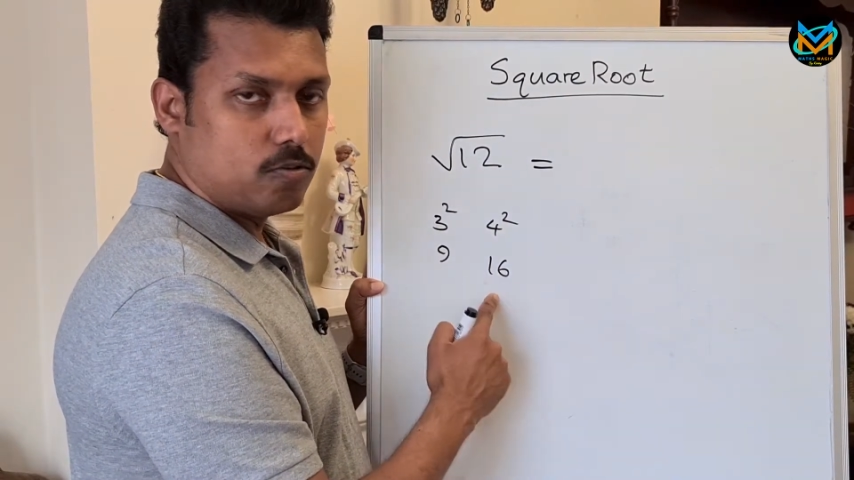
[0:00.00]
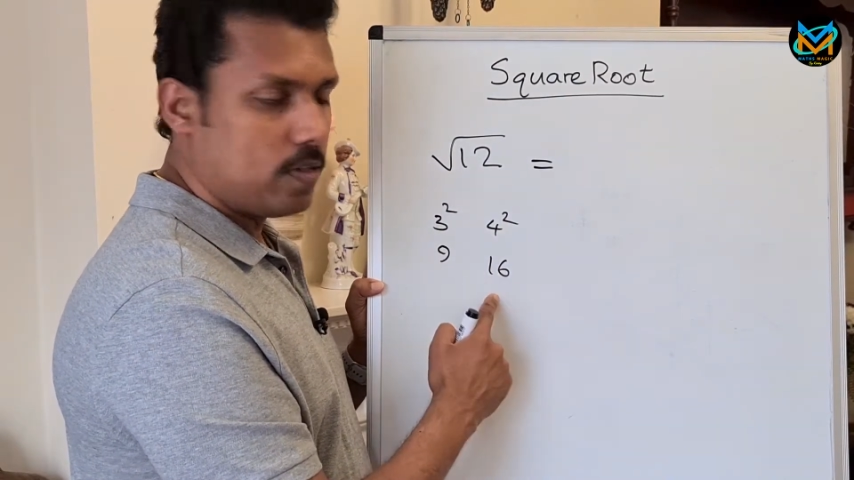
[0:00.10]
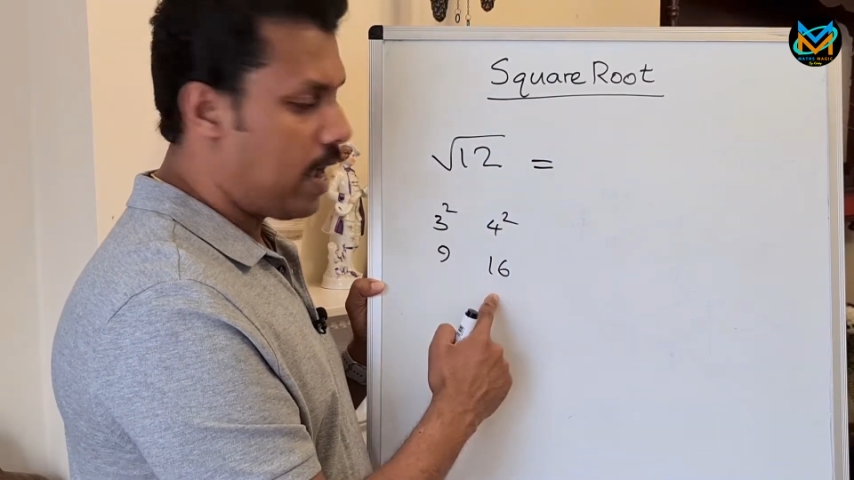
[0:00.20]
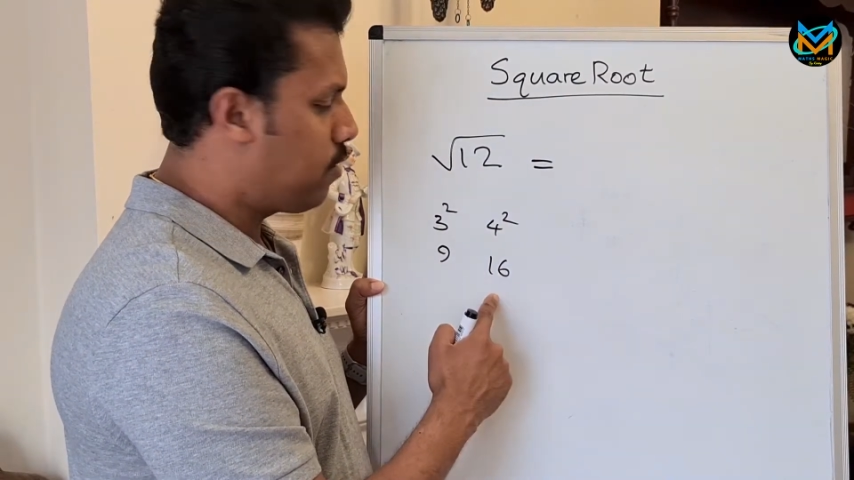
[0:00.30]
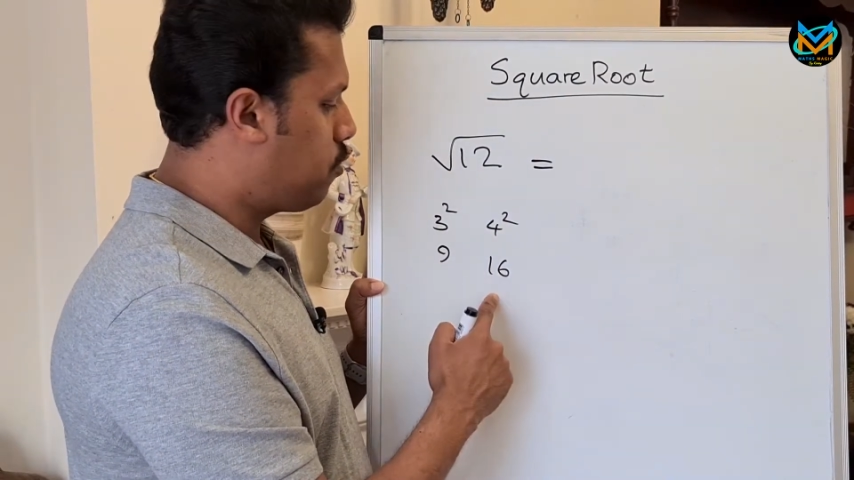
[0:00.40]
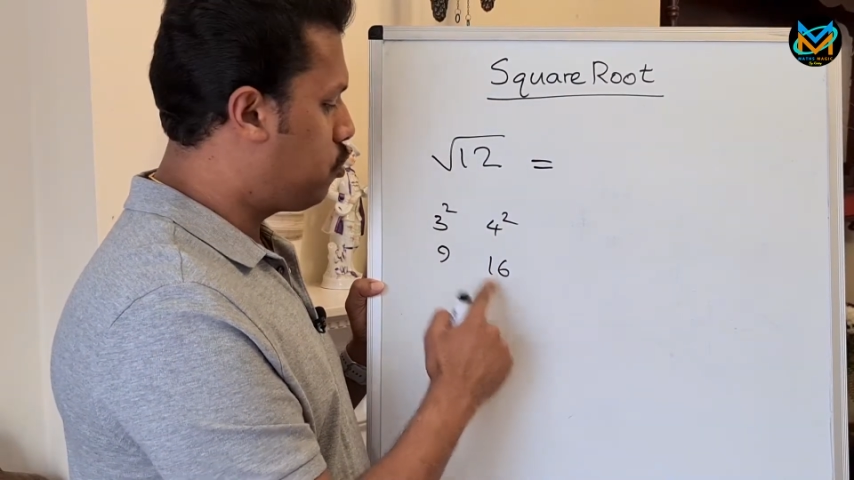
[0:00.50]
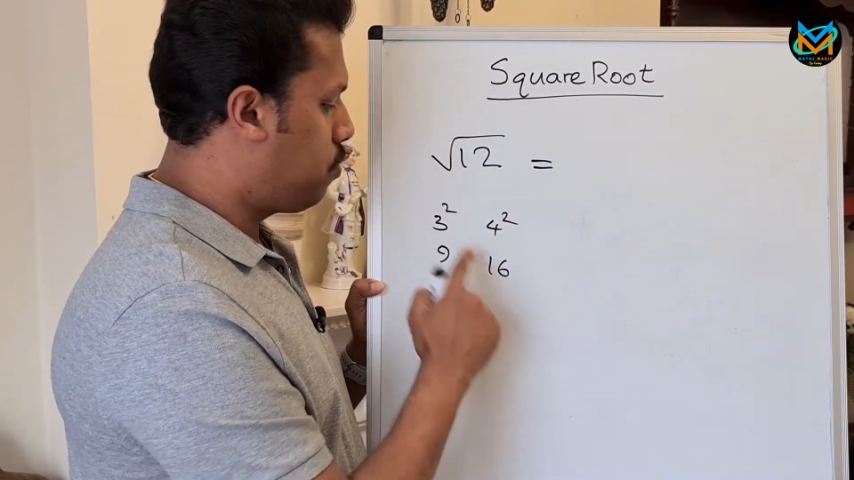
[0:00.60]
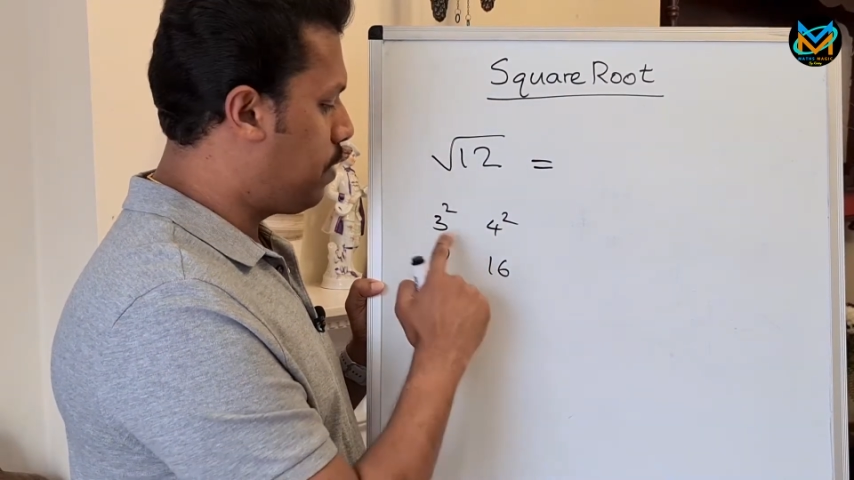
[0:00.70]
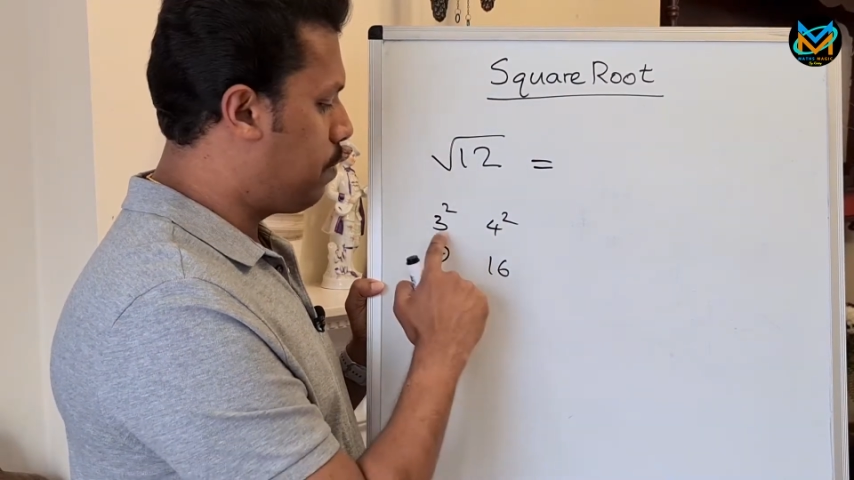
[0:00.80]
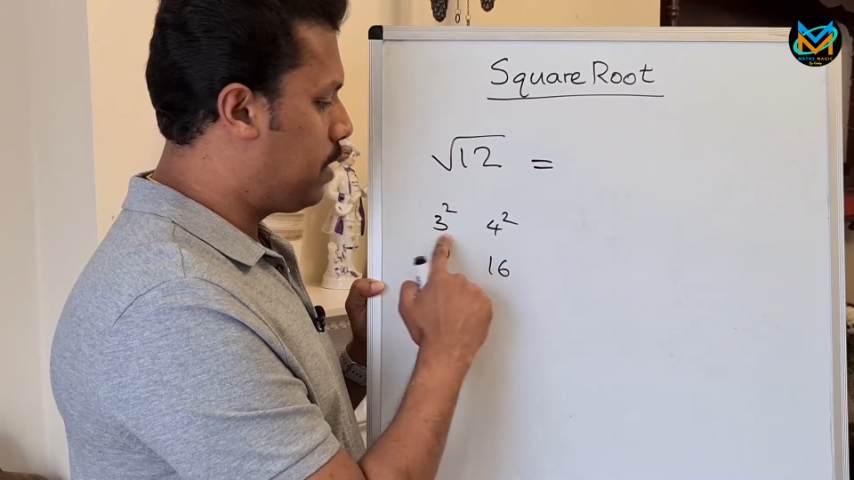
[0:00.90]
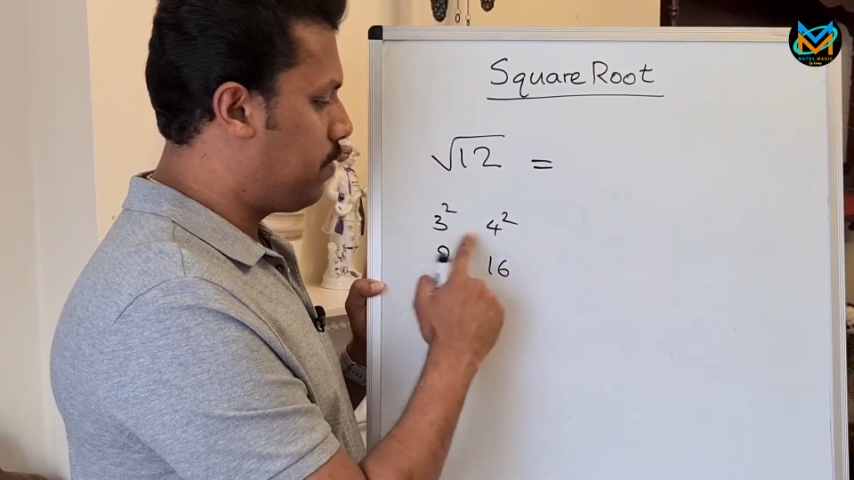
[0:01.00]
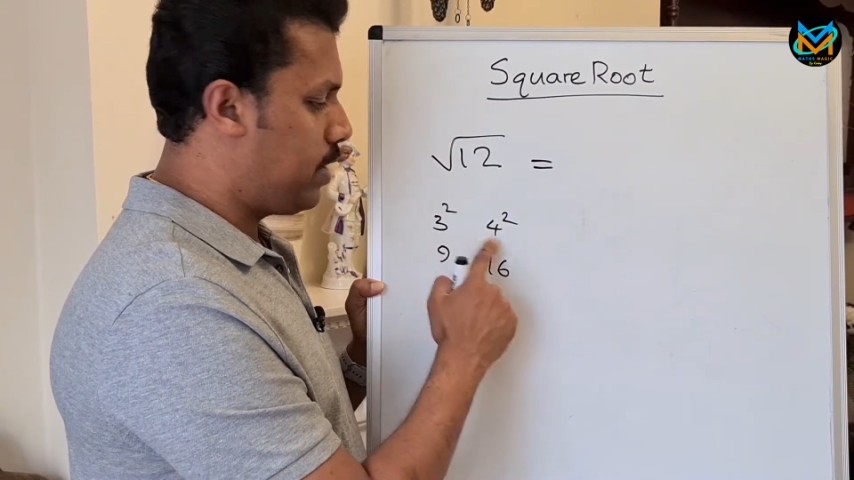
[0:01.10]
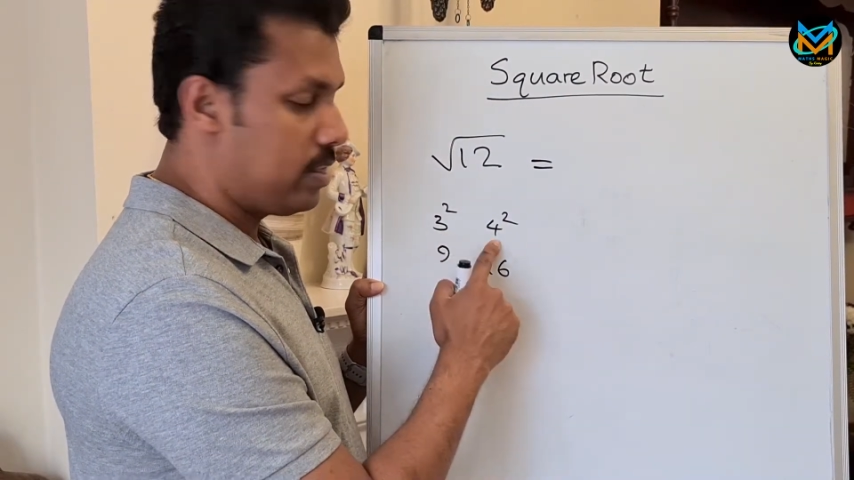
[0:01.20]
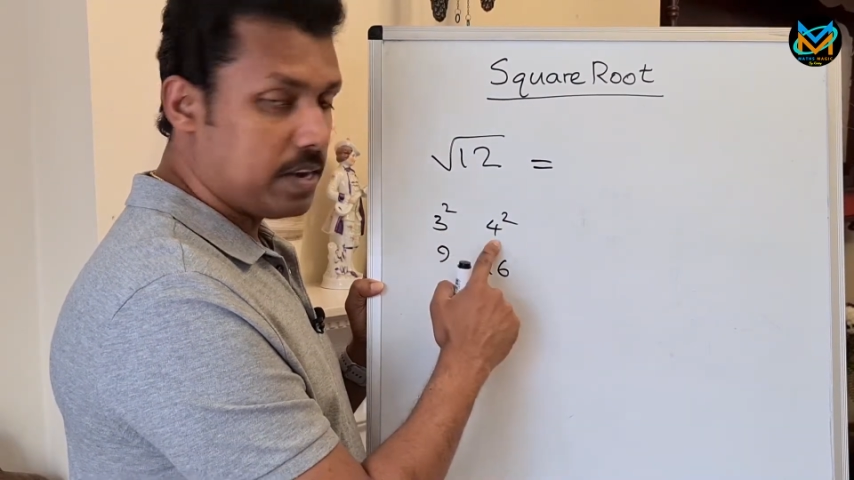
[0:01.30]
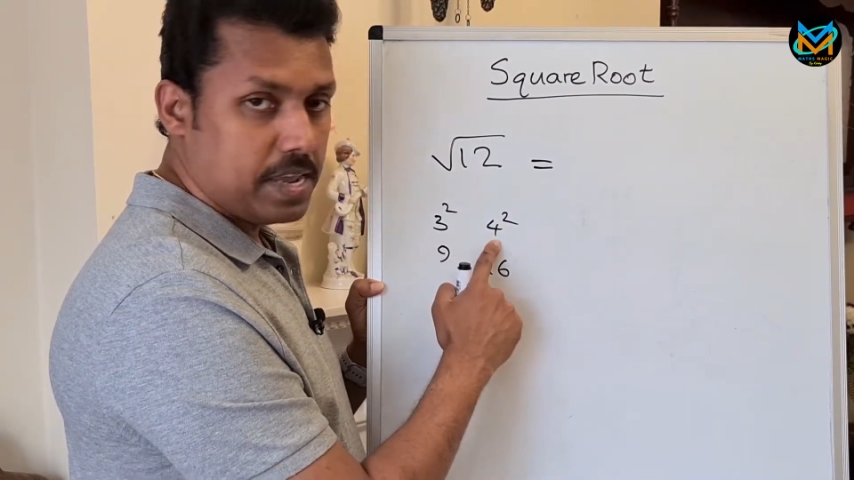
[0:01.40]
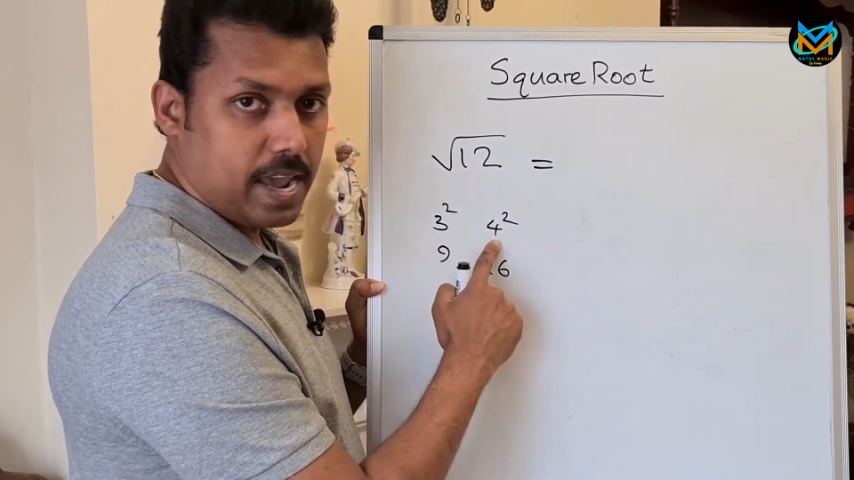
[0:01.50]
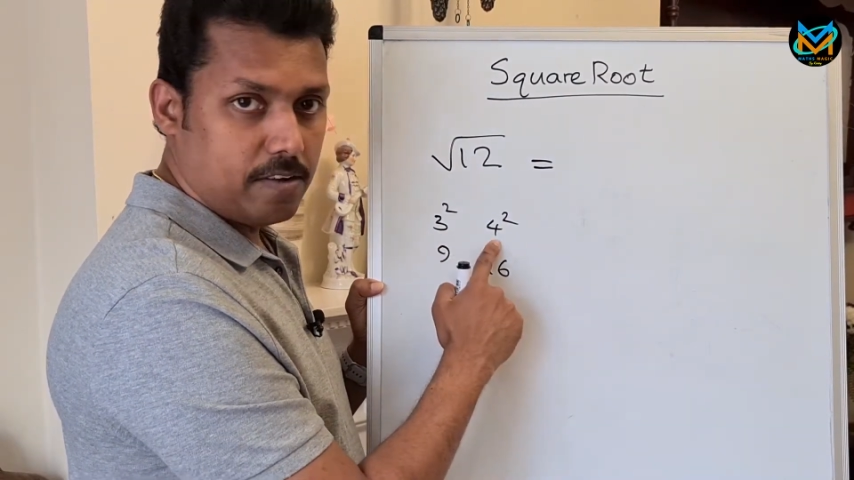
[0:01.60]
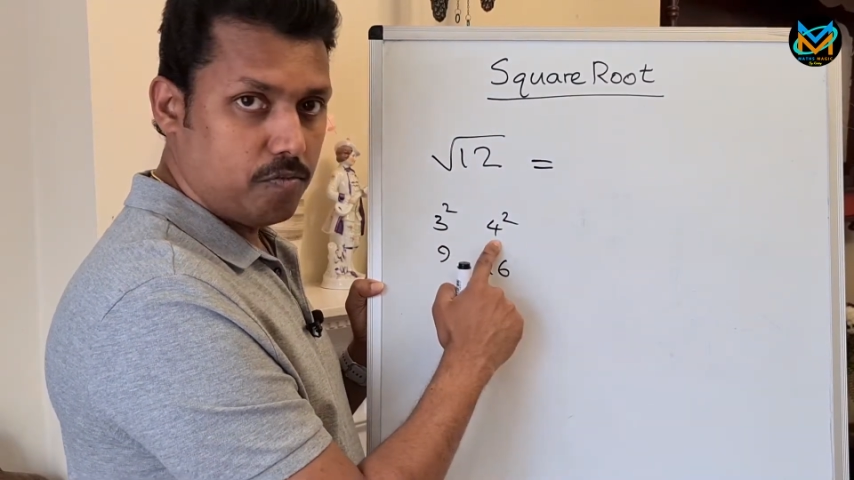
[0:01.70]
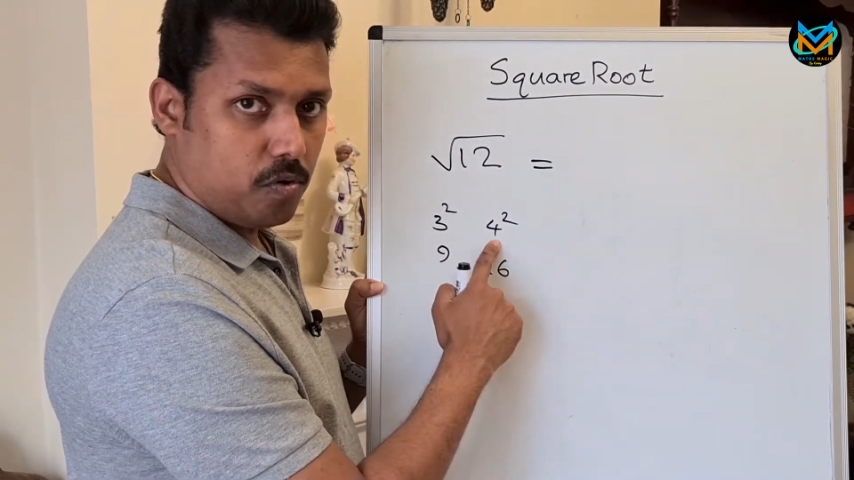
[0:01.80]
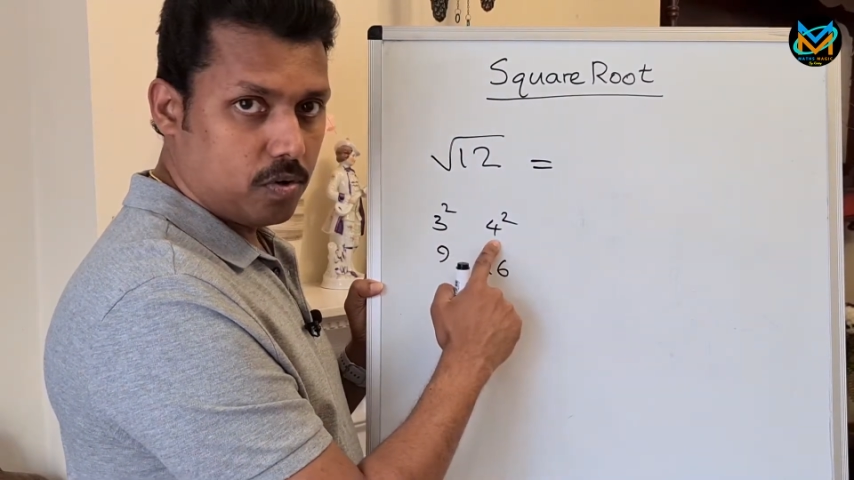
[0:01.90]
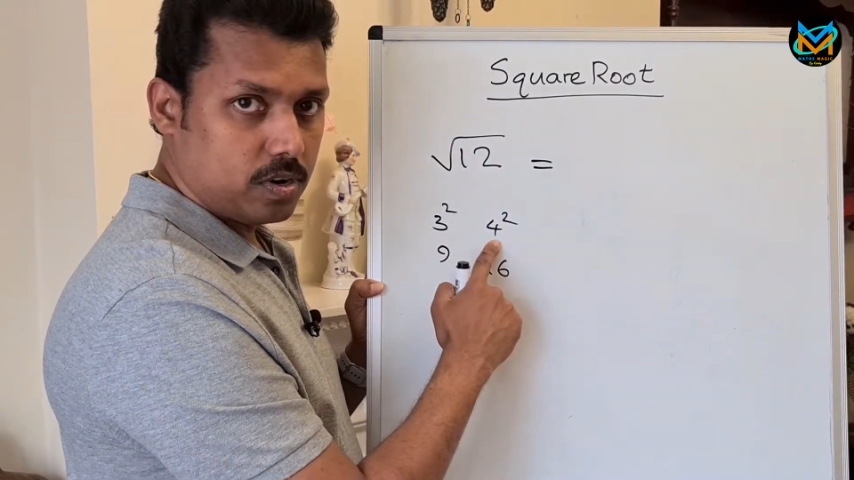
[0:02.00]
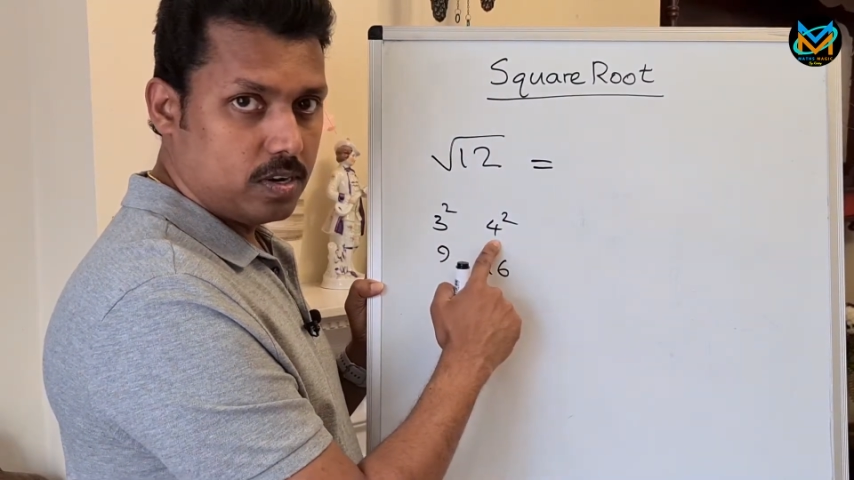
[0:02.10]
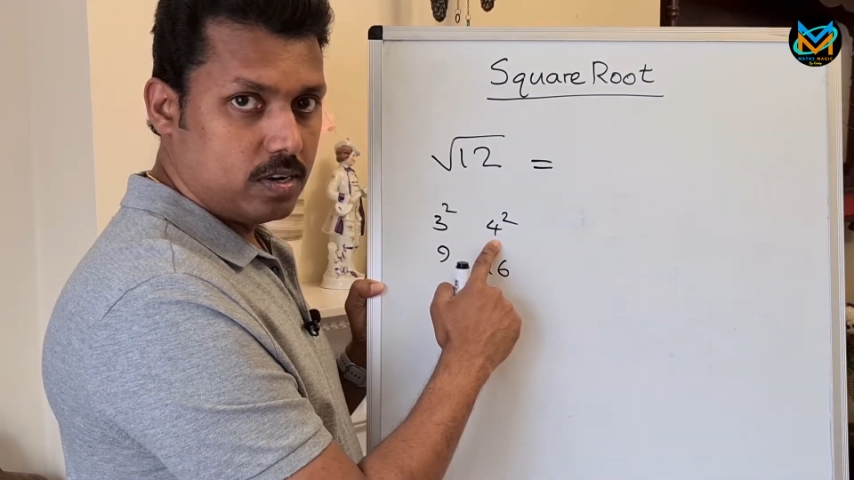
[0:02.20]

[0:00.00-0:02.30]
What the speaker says: So the answer should be between 3 and 4.